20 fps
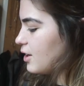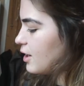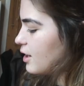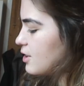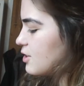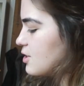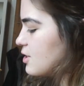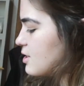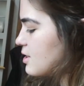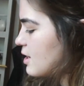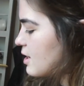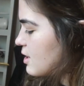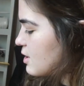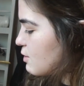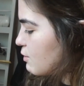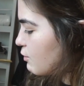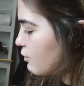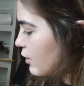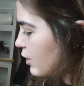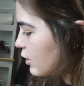it just
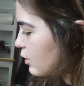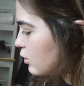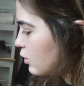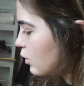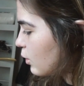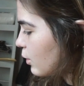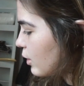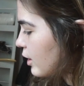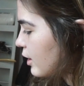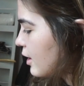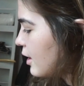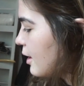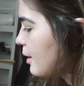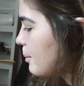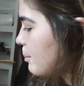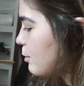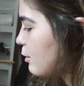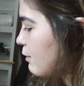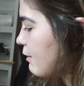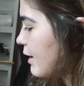says Freckledlaur,
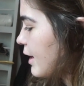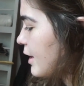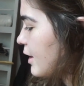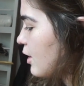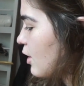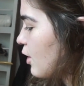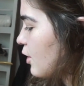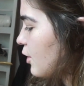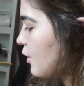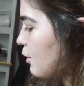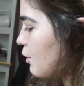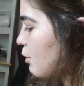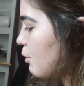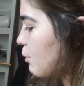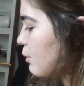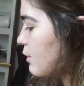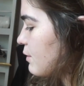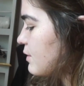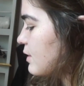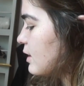providing all your
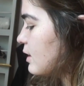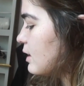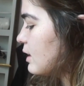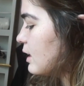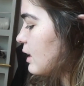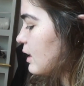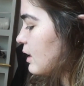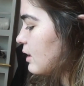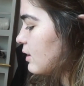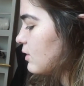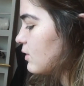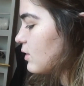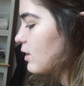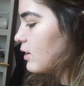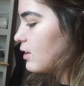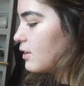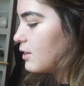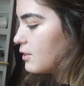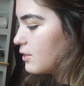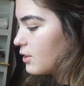thrifting needs,
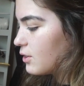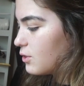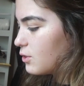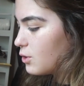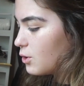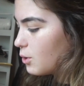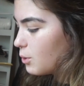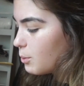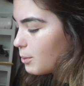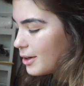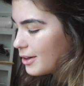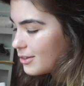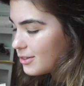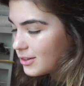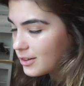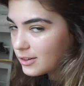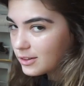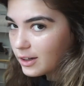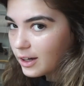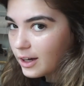and then it says no
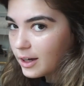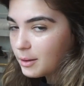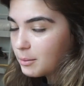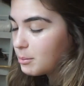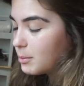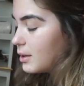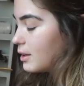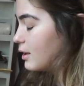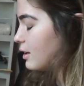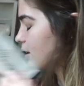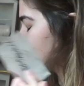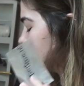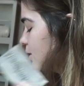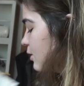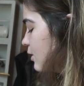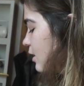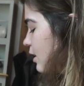wasting time because